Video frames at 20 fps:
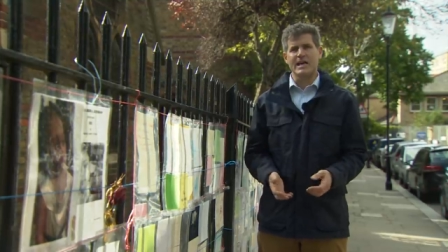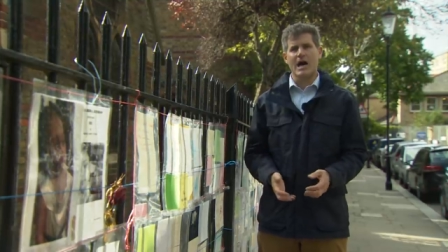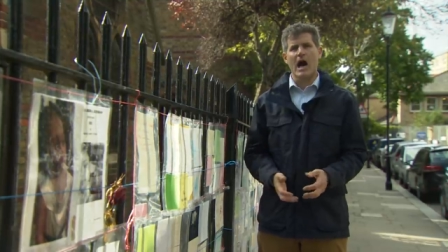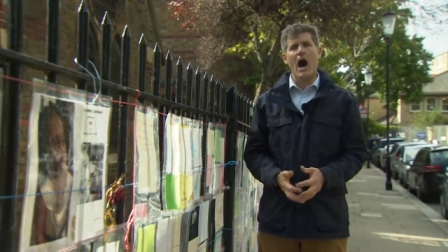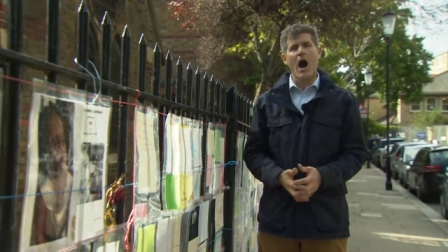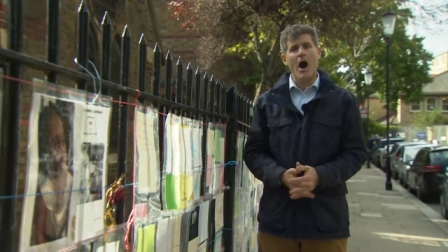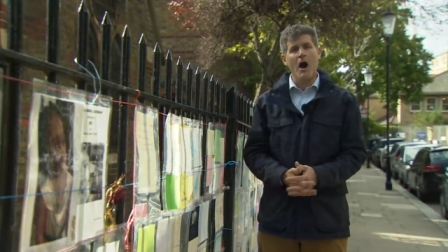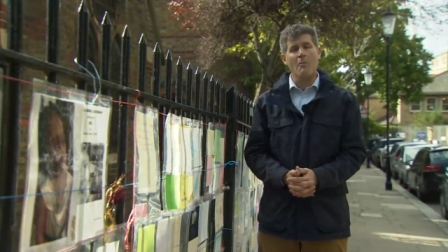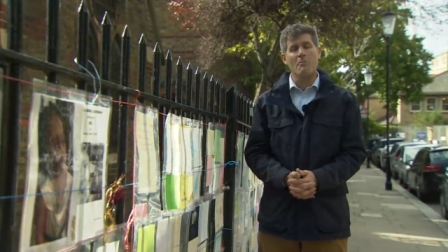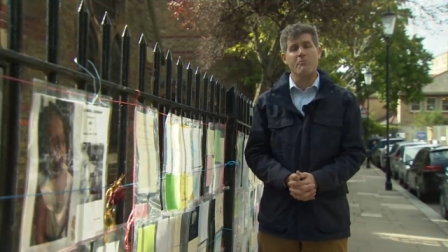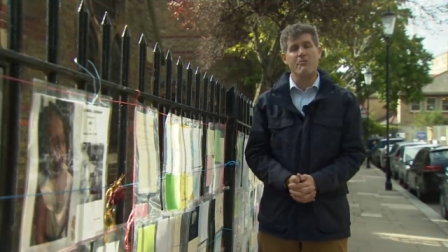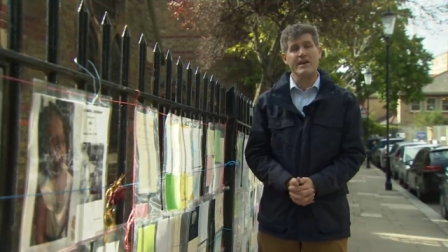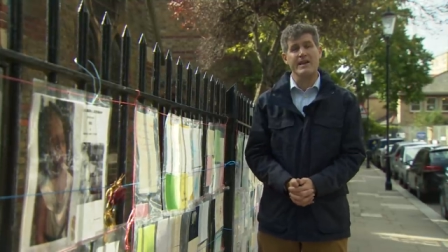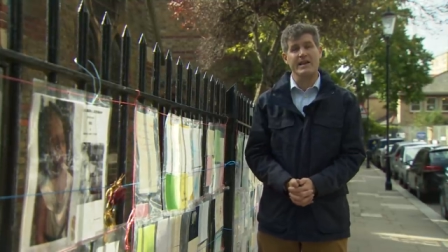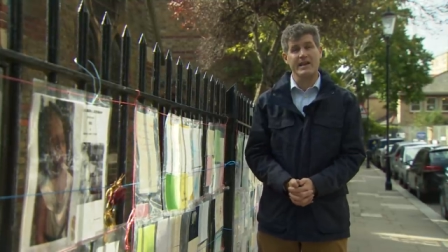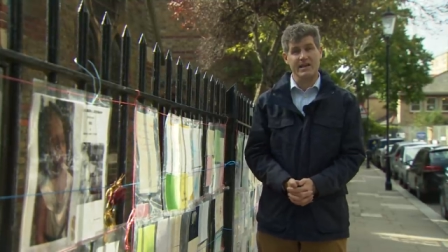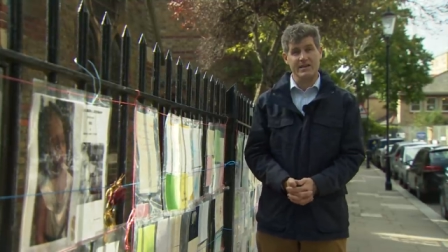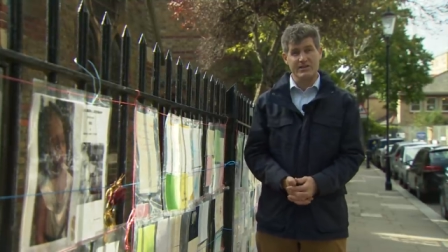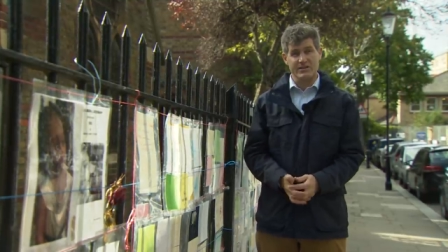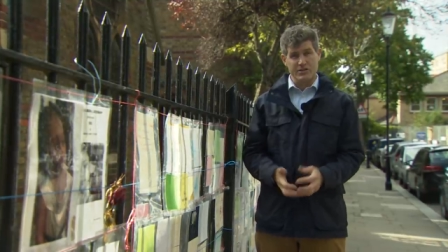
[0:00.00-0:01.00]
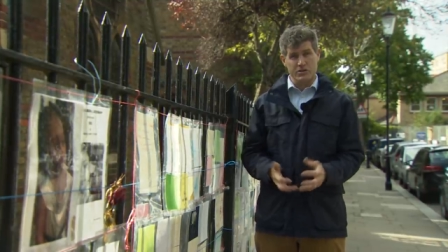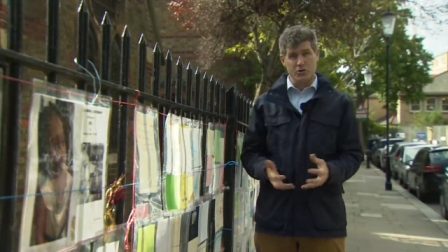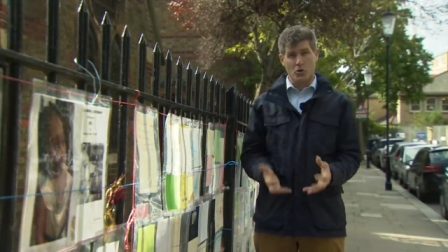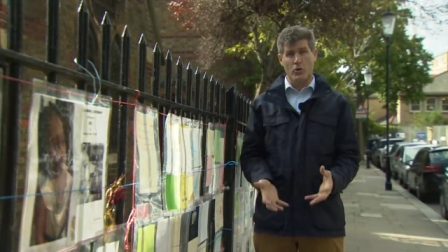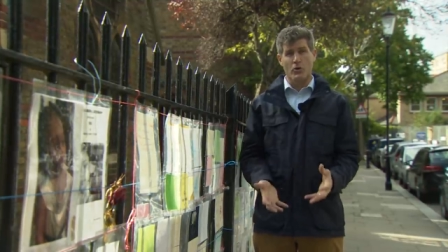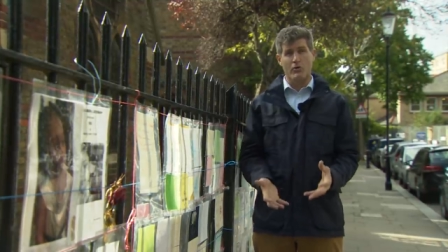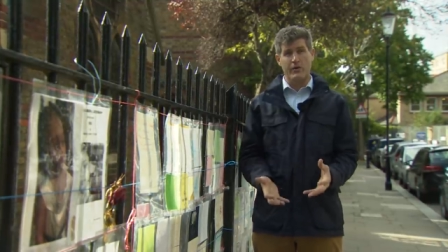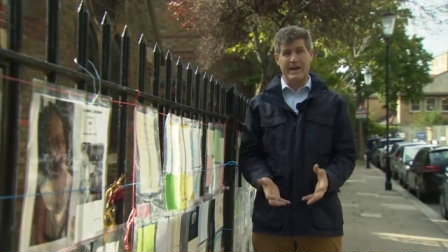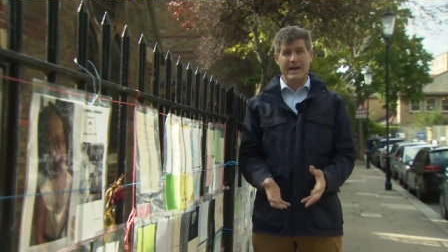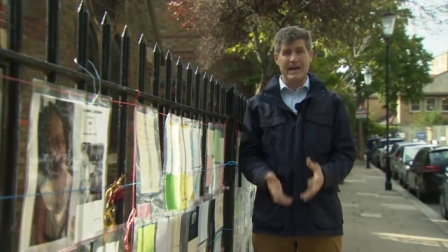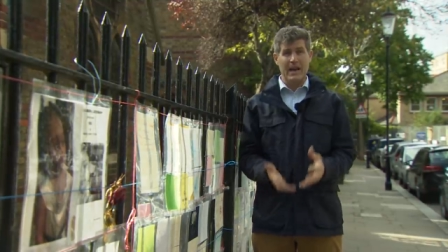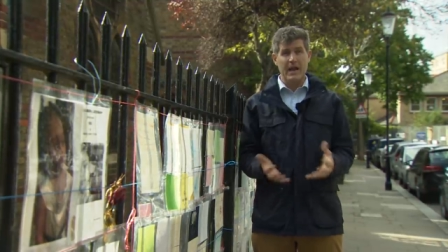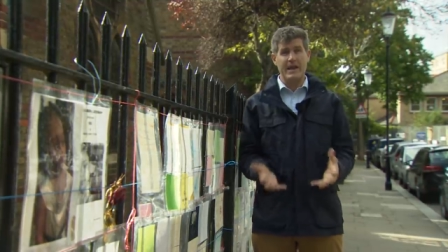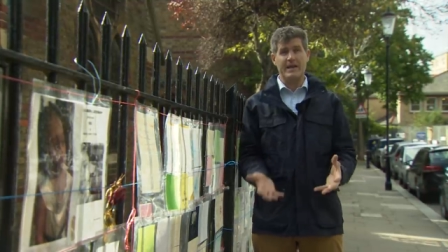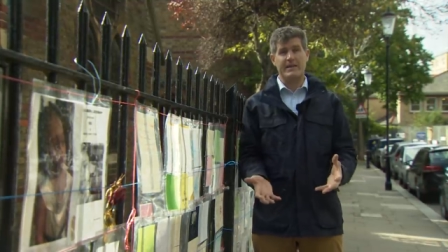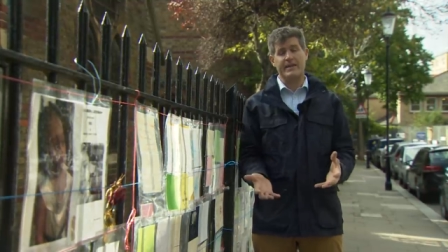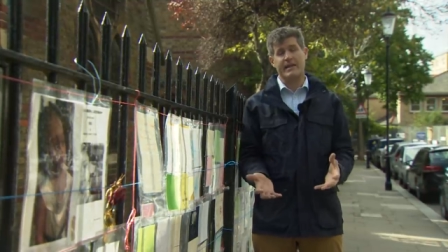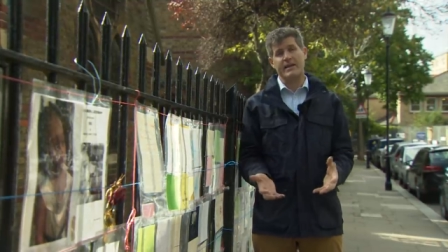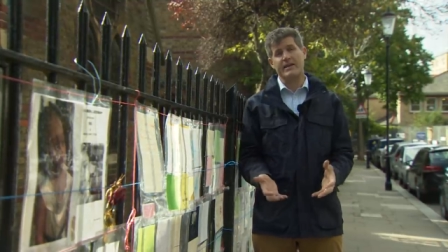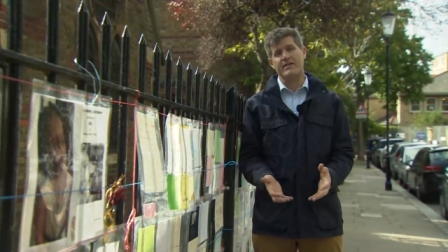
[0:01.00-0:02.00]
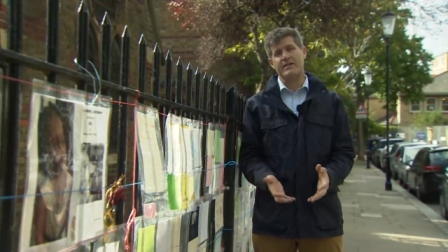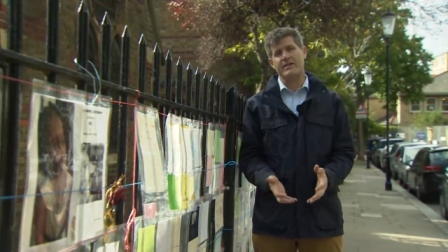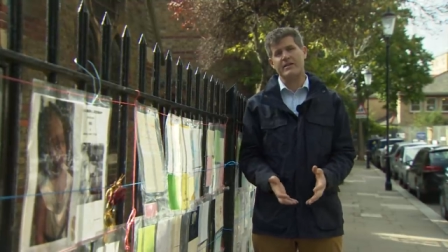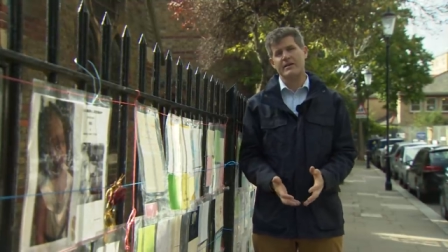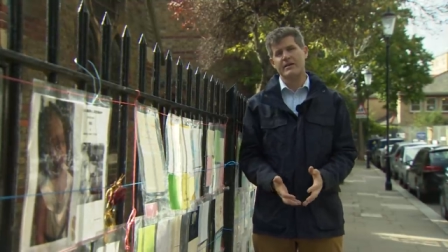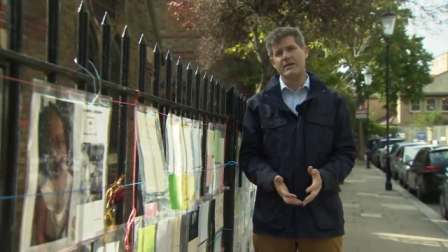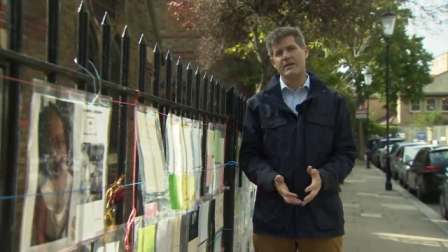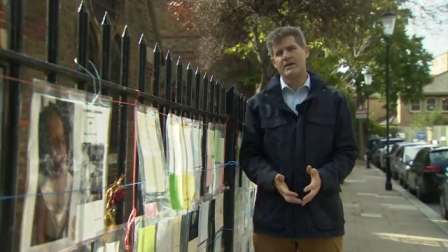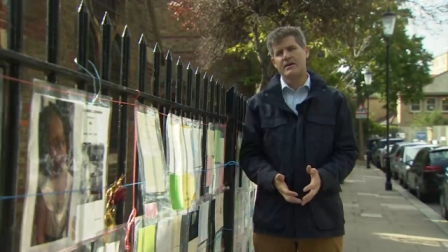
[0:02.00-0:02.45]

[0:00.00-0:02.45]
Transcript: heartbreaking story like this